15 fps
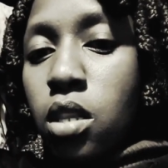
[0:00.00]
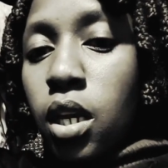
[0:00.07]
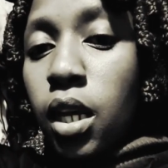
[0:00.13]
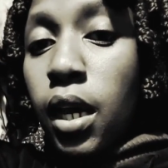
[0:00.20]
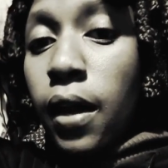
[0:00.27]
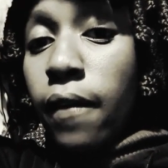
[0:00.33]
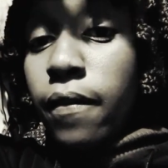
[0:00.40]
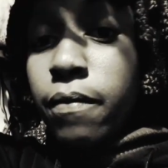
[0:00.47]

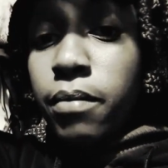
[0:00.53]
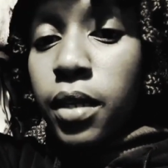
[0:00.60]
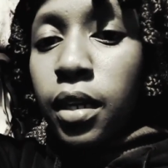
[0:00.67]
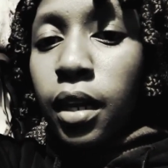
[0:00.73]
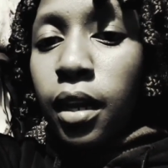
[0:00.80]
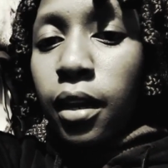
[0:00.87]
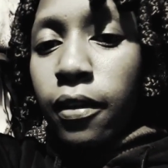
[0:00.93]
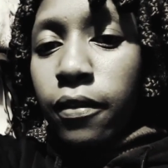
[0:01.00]
I've
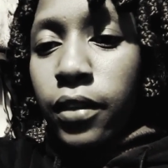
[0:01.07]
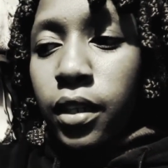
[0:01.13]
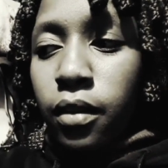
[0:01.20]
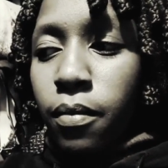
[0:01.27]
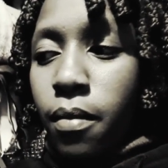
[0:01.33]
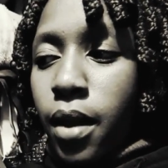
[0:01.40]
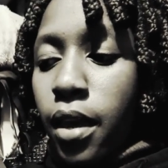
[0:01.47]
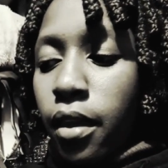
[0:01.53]
been loving
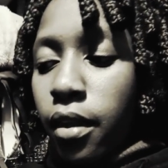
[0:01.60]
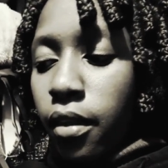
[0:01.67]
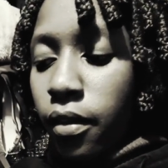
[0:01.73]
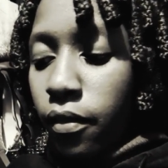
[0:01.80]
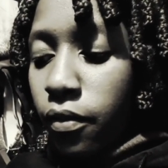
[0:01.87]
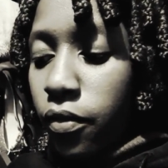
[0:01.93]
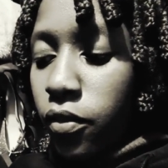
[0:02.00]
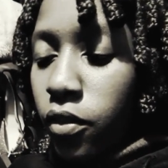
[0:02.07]
my
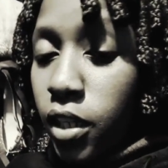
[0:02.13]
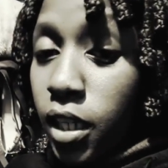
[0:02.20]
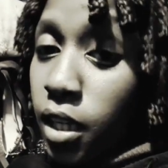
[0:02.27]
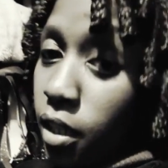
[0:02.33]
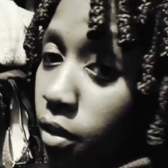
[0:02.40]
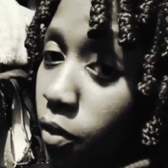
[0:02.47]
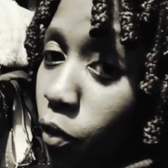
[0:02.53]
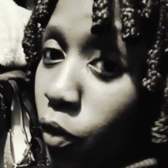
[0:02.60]
food. Yeah,
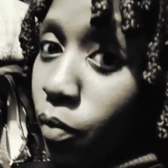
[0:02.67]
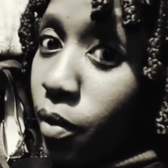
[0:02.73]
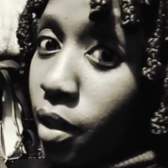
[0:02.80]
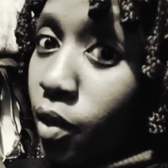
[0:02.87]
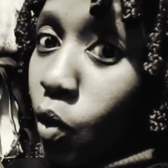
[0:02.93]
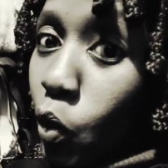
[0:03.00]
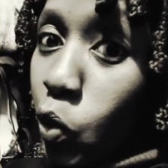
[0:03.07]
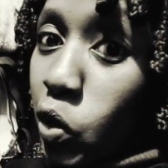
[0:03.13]
we've been
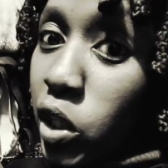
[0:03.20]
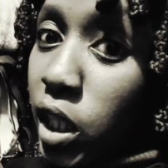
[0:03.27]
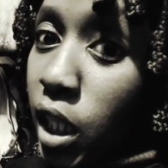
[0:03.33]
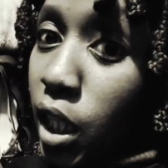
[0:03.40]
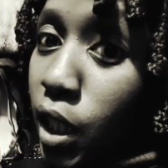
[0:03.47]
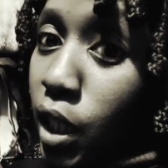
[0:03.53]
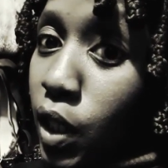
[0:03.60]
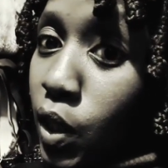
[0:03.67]

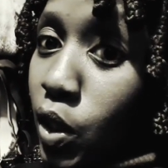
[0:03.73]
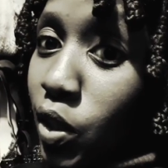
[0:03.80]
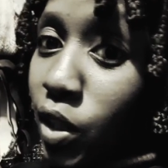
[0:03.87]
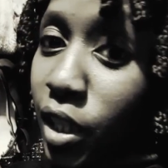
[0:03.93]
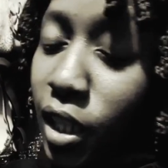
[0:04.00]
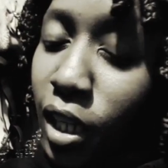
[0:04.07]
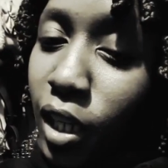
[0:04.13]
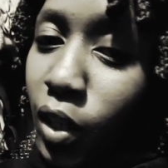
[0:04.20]
cooking,
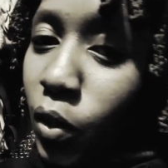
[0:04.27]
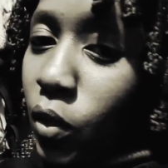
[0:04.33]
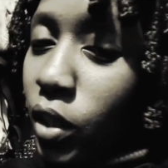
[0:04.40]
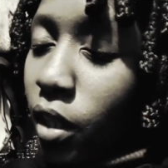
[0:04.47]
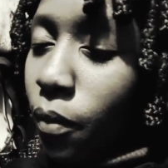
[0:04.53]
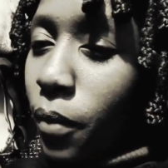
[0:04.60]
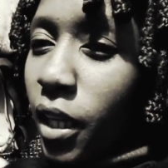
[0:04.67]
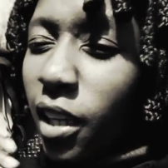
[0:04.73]

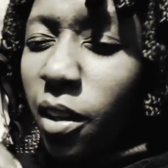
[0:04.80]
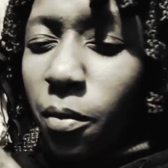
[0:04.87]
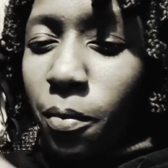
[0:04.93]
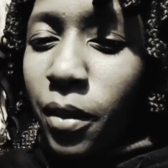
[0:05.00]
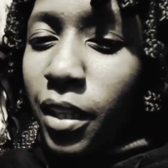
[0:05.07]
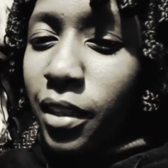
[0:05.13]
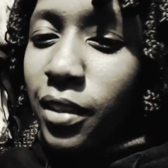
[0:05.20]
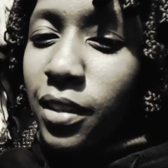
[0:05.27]
making
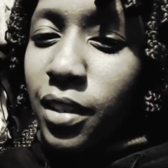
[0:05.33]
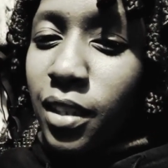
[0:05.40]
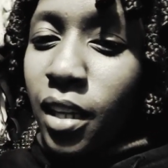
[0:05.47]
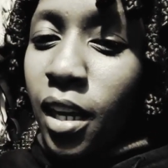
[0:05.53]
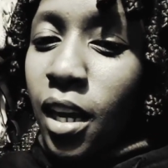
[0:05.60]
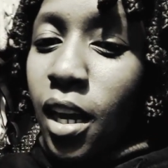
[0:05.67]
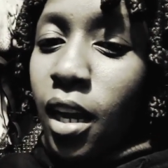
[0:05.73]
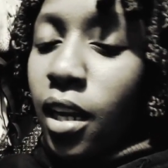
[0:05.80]
meals.
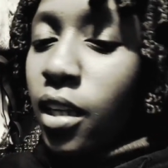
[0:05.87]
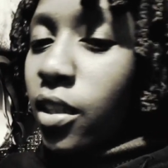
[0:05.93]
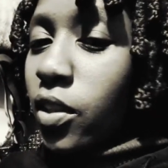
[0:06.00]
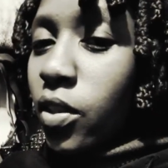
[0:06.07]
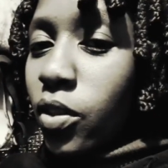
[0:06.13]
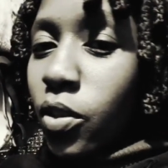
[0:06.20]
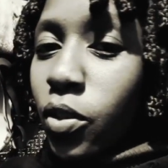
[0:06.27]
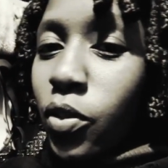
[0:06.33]
Like,
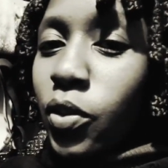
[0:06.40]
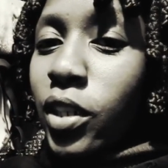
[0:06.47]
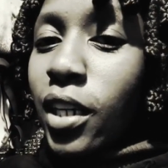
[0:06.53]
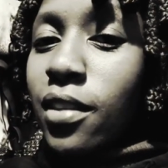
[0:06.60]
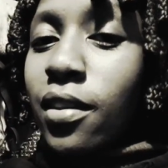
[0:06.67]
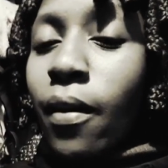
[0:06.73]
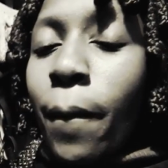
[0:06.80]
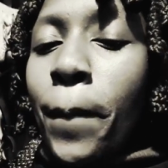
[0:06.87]
you guys
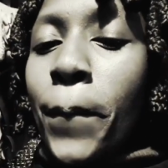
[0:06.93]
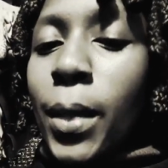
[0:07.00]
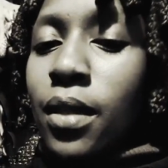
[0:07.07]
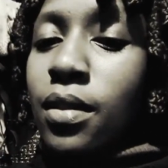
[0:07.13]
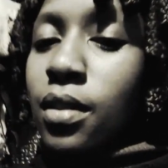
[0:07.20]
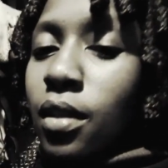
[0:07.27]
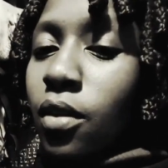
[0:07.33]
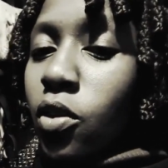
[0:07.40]
are
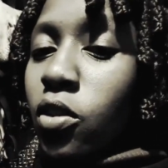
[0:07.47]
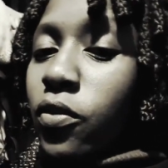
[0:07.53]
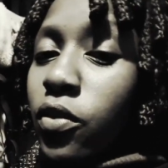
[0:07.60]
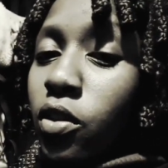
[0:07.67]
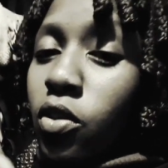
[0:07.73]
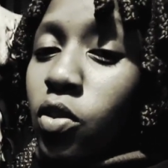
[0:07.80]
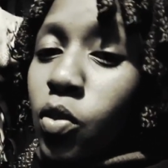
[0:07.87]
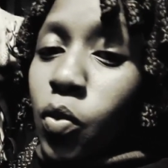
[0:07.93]
missing out if you're
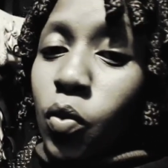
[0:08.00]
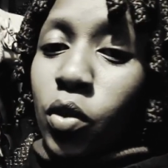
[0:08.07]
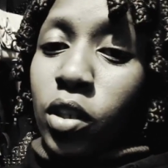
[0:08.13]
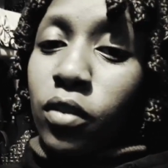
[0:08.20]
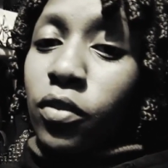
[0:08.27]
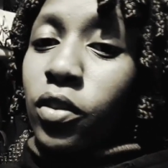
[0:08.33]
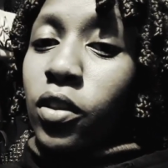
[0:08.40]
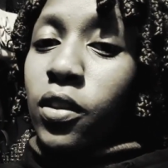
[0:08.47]
not cooking
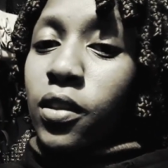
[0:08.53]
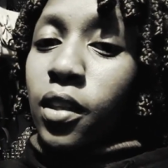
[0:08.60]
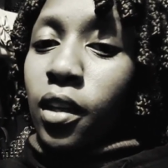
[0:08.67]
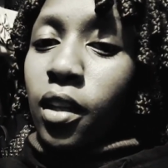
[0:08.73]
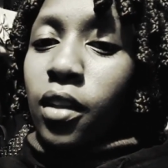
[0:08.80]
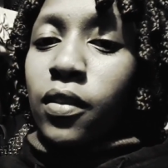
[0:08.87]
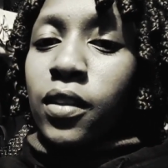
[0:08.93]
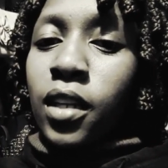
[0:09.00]
for
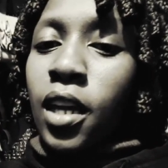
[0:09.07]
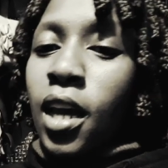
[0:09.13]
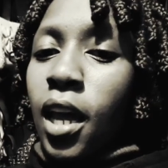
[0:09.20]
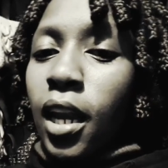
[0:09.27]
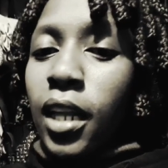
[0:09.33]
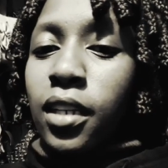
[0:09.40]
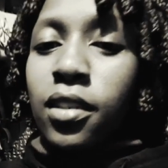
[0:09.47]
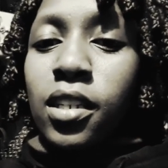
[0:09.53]
yourselves.
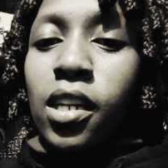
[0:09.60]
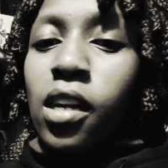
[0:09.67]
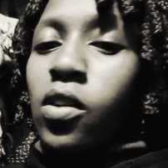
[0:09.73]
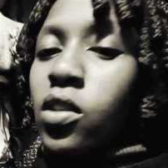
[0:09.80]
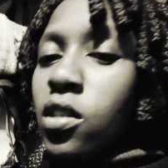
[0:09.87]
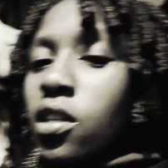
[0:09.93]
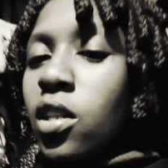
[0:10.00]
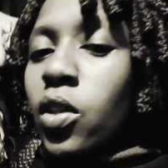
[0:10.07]
Like, try
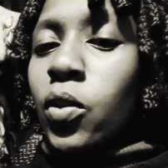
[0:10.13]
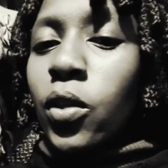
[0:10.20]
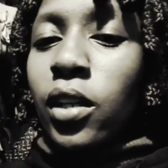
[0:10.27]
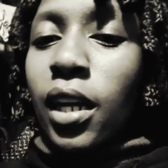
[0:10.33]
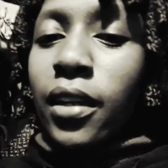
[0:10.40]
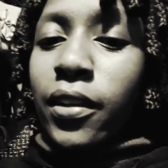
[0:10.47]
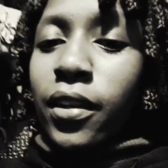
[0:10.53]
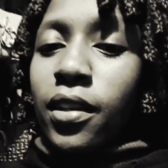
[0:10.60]
out new
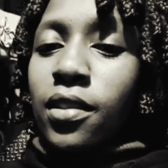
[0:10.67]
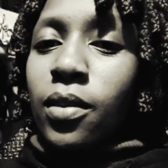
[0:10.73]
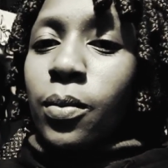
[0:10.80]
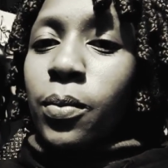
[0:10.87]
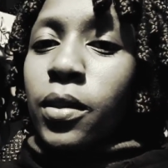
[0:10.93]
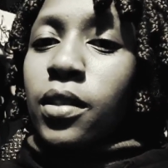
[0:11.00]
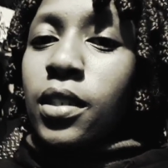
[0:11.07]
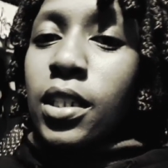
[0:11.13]

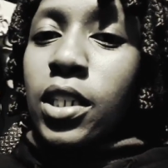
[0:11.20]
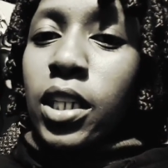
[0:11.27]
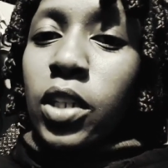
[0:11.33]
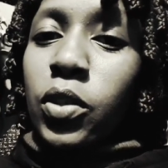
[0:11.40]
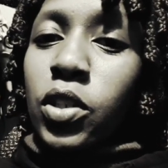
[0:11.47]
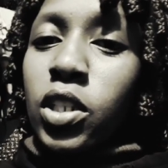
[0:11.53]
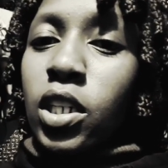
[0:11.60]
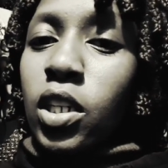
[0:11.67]
recipes, try
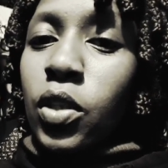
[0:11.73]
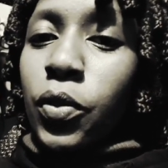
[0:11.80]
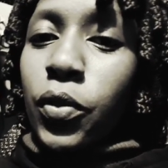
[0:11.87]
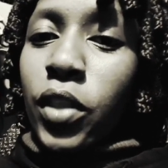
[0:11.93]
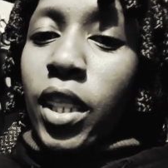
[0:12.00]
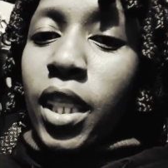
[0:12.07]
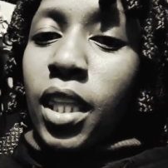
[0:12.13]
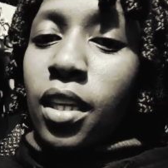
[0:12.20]
out new
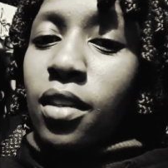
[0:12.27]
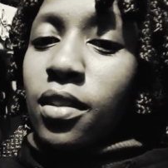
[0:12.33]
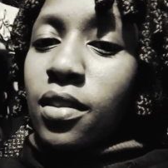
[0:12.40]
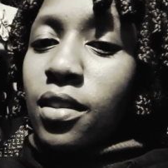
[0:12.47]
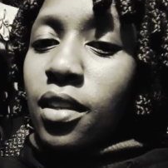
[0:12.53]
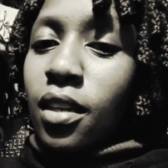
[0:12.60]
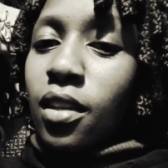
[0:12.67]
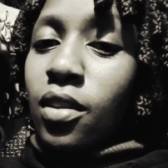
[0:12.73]

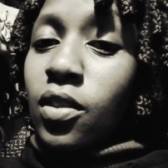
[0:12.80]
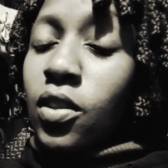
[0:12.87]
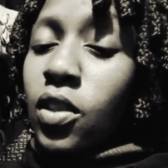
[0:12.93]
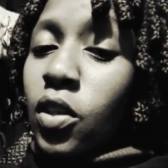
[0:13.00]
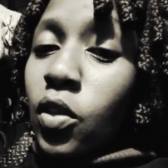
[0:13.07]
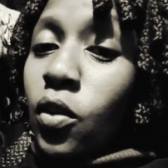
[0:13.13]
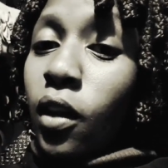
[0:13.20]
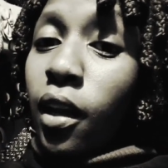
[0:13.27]
things, and
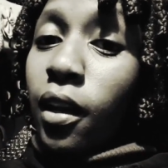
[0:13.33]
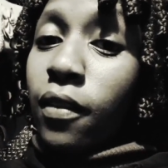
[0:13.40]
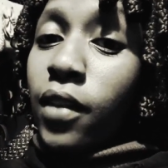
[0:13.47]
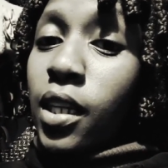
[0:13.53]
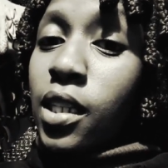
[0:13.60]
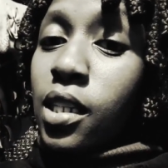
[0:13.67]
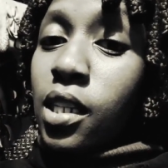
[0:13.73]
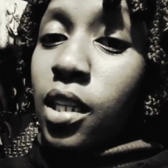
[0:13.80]
you'll love
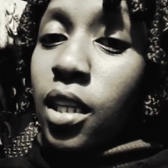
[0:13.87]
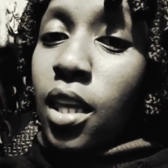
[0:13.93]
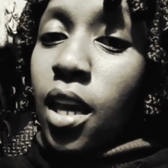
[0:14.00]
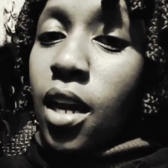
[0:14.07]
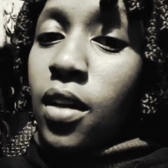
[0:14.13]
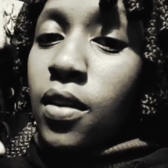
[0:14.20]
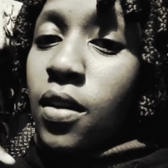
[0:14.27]
it. Yeah,